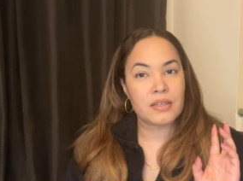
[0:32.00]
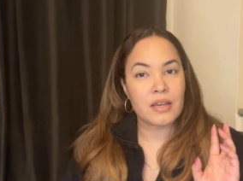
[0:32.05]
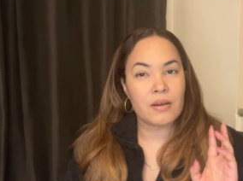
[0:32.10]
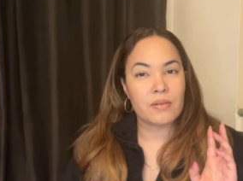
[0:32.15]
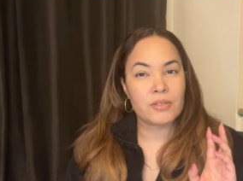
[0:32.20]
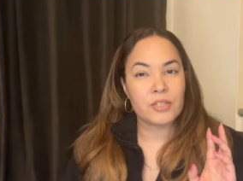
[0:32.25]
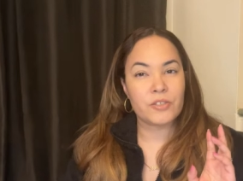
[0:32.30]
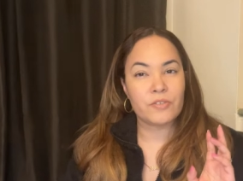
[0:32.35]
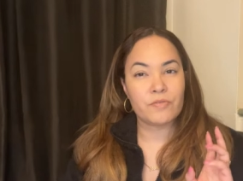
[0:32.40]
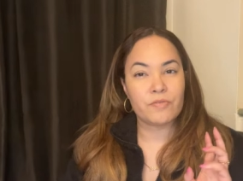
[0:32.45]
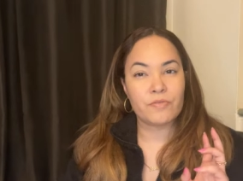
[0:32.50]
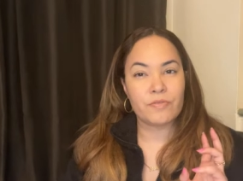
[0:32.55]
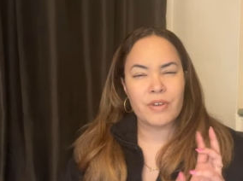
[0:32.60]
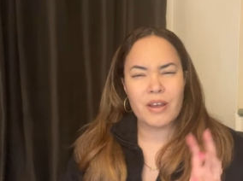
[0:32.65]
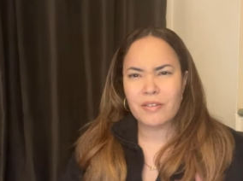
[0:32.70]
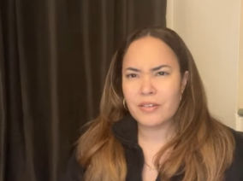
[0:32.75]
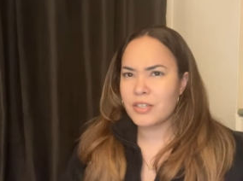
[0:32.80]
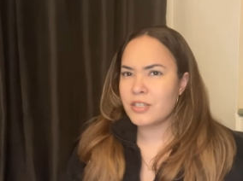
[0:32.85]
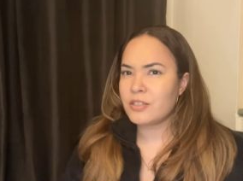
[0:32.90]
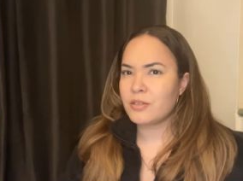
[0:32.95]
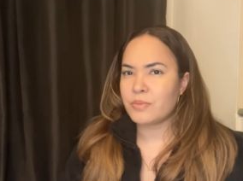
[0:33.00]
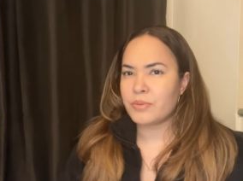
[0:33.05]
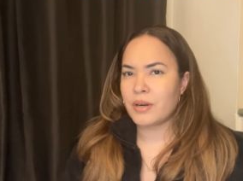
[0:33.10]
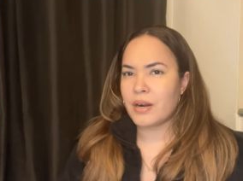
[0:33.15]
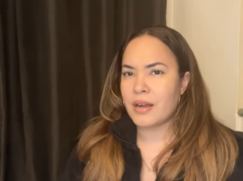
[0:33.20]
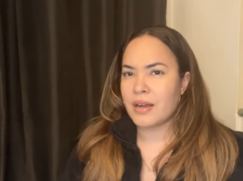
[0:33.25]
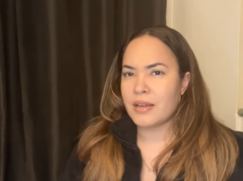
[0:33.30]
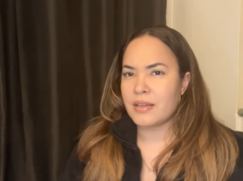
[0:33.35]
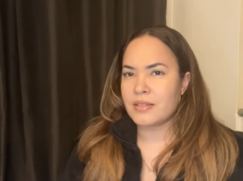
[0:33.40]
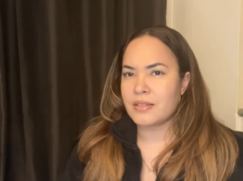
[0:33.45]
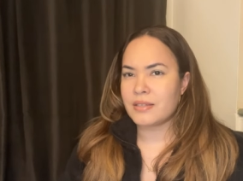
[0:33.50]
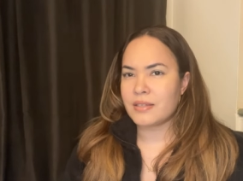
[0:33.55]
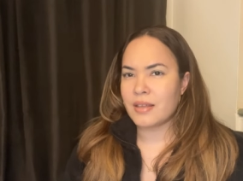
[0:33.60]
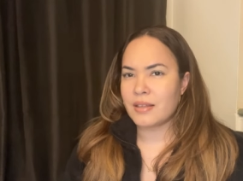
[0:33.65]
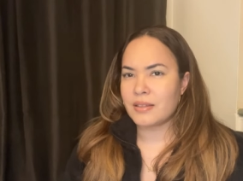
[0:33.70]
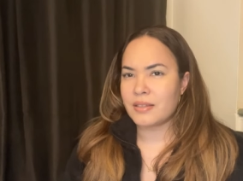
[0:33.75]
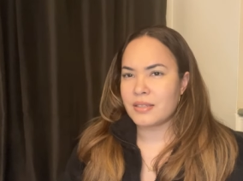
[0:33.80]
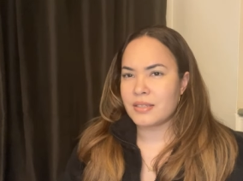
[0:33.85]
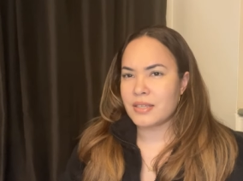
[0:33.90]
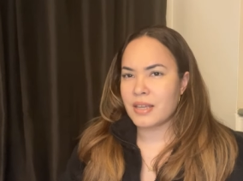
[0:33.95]
I was very surprised
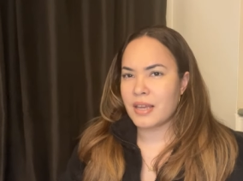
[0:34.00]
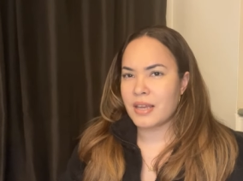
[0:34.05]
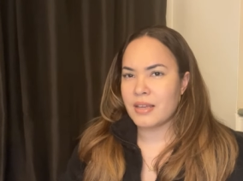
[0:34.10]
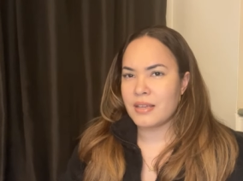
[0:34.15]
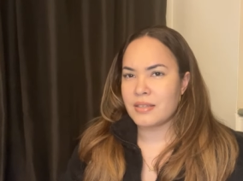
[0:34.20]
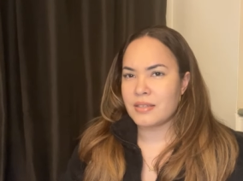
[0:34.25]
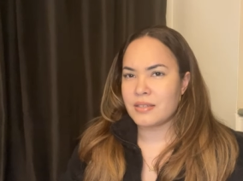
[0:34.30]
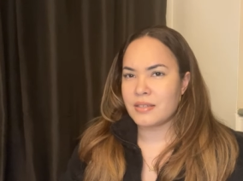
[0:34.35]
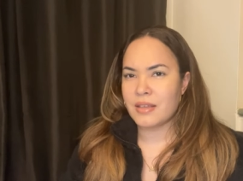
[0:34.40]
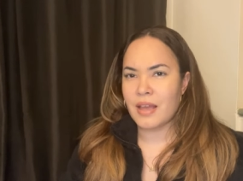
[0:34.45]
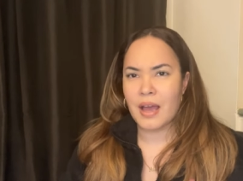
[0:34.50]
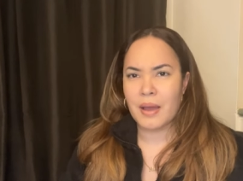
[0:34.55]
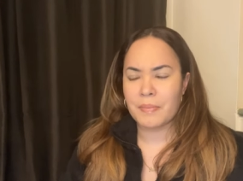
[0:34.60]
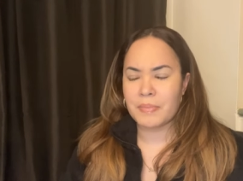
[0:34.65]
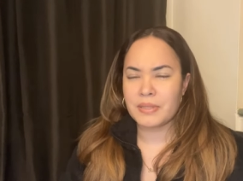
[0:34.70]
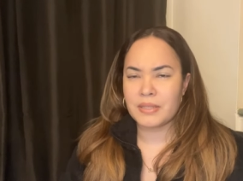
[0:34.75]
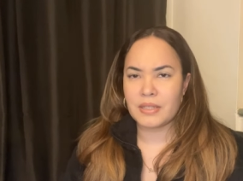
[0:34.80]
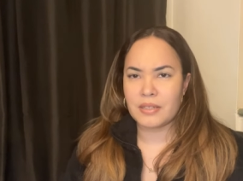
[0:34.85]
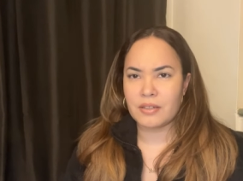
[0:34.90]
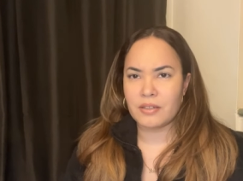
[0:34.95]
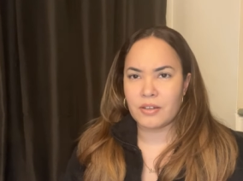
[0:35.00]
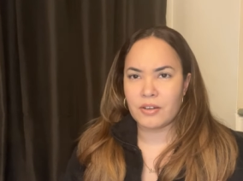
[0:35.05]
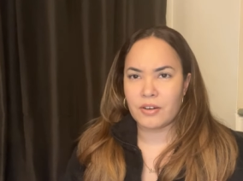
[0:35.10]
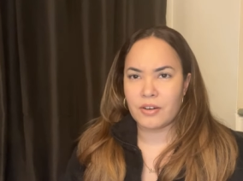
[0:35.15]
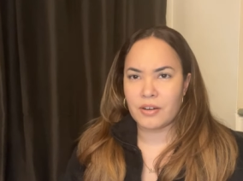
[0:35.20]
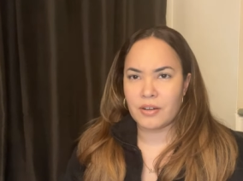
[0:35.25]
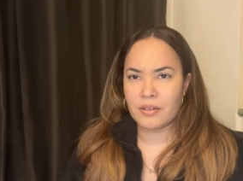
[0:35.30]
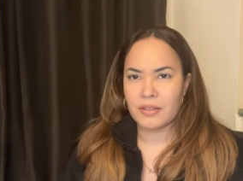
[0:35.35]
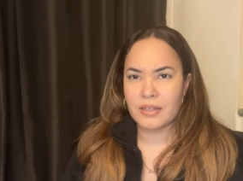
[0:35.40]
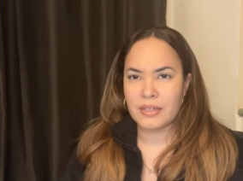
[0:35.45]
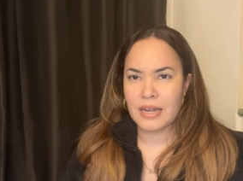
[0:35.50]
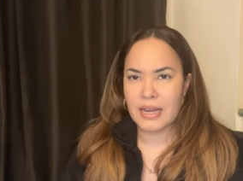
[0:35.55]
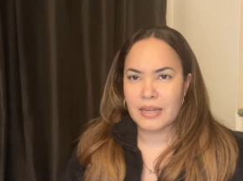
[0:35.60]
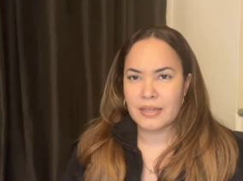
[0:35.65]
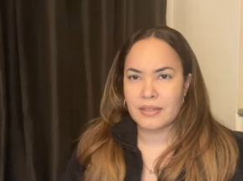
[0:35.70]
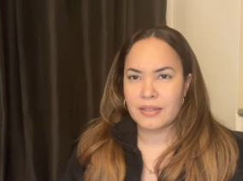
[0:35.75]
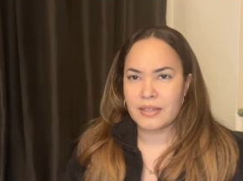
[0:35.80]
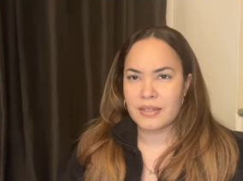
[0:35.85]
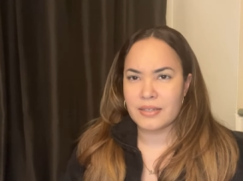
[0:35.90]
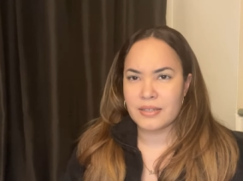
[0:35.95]
that this case happened in the early
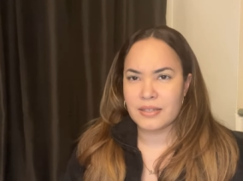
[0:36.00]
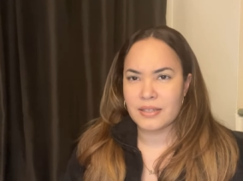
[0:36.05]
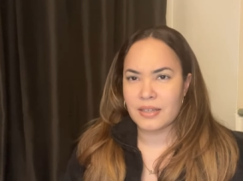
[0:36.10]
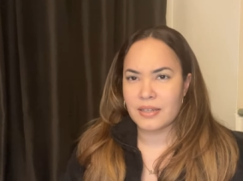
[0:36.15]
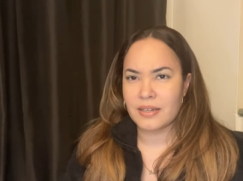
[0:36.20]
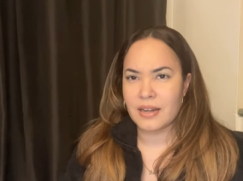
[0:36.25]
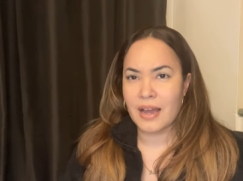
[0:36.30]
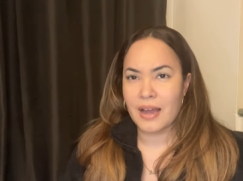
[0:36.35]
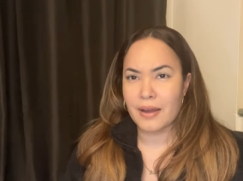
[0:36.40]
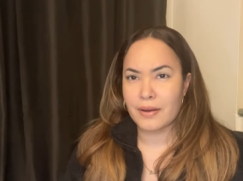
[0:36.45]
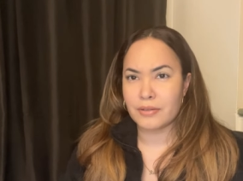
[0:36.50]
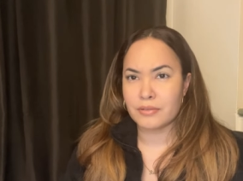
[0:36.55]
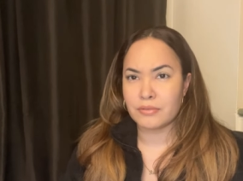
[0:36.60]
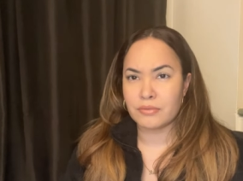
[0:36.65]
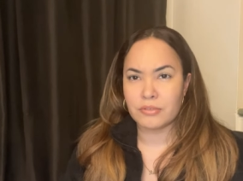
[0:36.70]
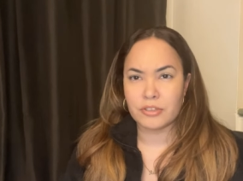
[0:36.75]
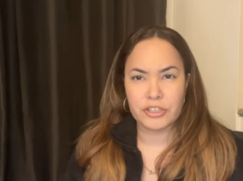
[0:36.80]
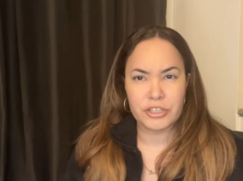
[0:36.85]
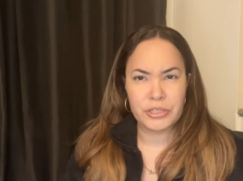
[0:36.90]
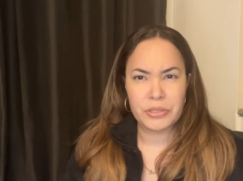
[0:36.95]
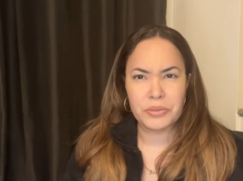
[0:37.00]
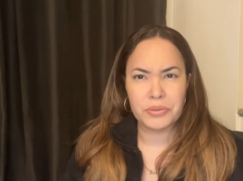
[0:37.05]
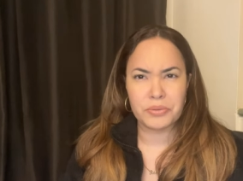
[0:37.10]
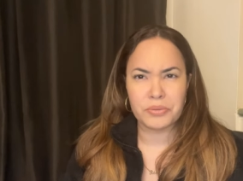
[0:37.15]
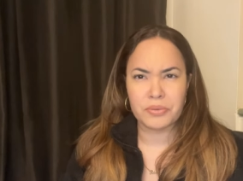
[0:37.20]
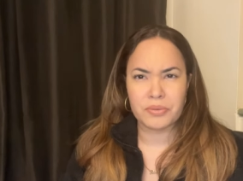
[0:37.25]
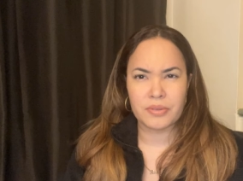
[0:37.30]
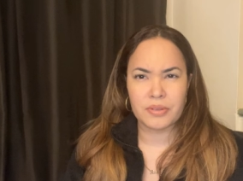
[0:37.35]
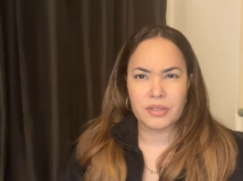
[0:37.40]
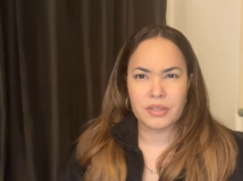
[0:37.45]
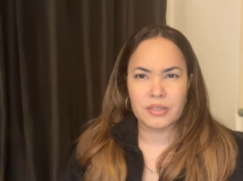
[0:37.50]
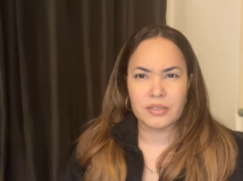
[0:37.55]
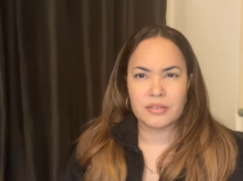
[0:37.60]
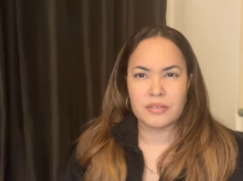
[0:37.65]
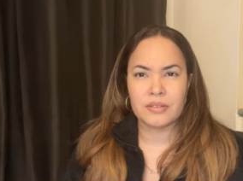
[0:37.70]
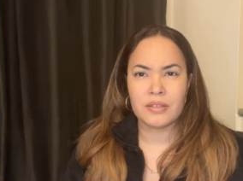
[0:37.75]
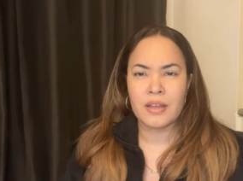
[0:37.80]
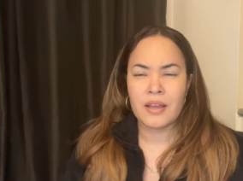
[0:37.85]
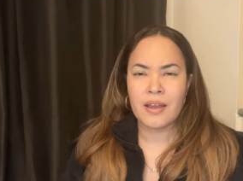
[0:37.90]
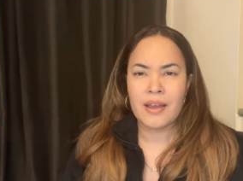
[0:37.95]
nineties and how new the
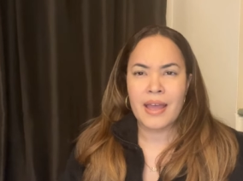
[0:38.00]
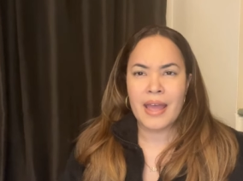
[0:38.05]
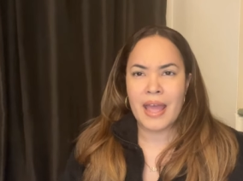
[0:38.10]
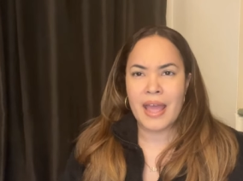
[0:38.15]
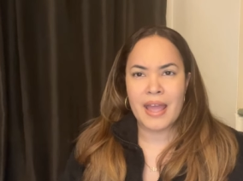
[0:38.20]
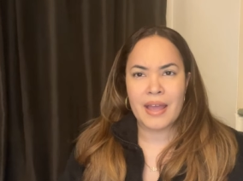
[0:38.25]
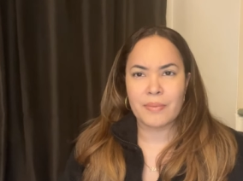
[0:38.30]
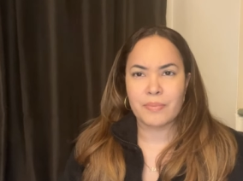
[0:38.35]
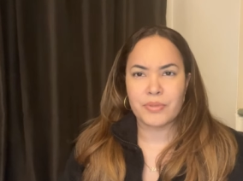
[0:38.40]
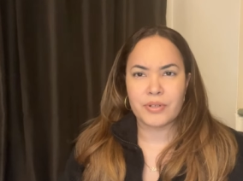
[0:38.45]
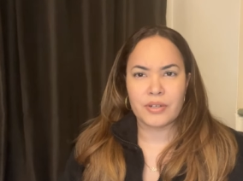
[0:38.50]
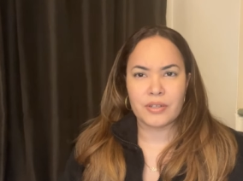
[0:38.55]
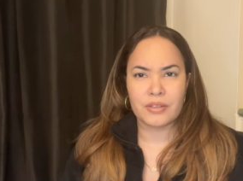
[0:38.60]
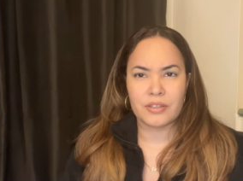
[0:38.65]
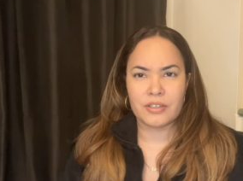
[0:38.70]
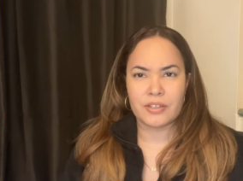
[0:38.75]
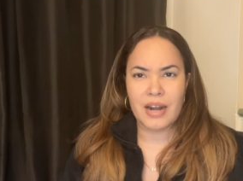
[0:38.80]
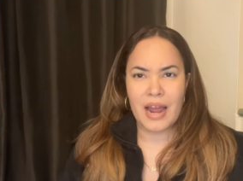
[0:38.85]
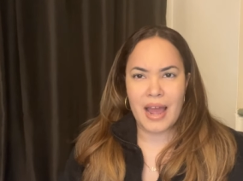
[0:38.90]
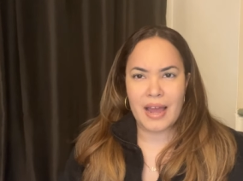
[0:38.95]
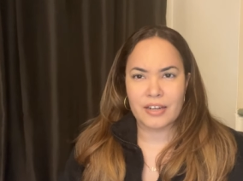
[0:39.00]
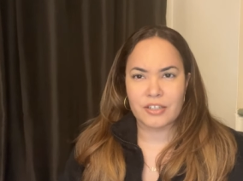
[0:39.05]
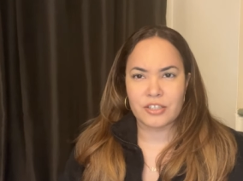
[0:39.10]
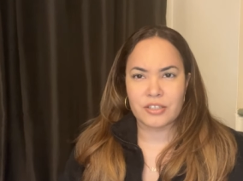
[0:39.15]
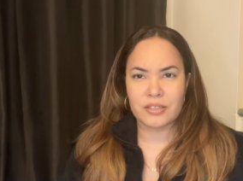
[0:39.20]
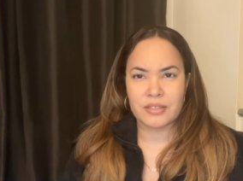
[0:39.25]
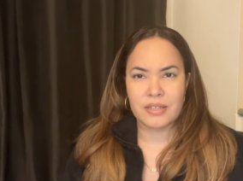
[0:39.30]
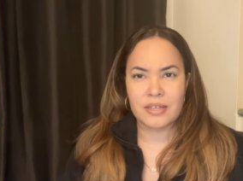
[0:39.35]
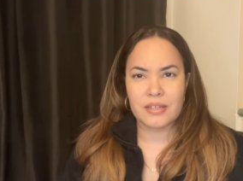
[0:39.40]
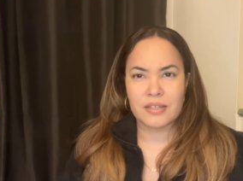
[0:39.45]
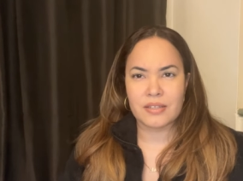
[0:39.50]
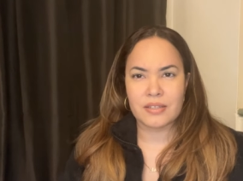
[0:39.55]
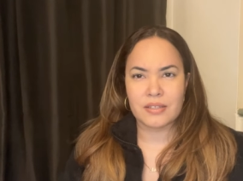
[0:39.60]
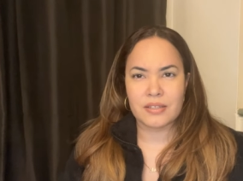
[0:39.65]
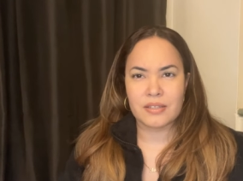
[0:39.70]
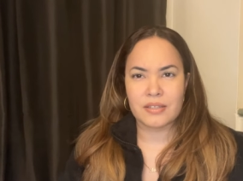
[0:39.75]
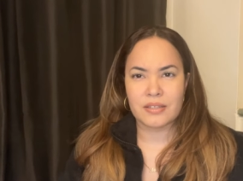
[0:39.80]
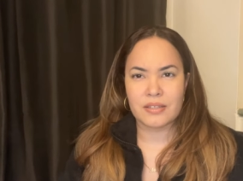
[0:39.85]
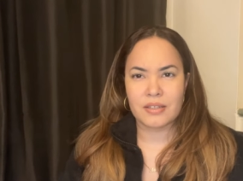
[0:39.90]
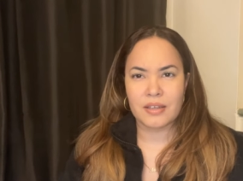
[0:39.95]
Amber Alert actually
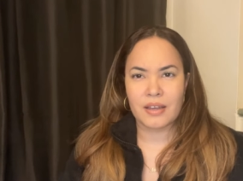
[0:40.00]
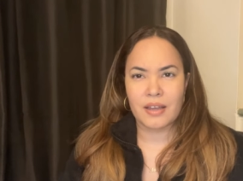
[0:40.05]
is.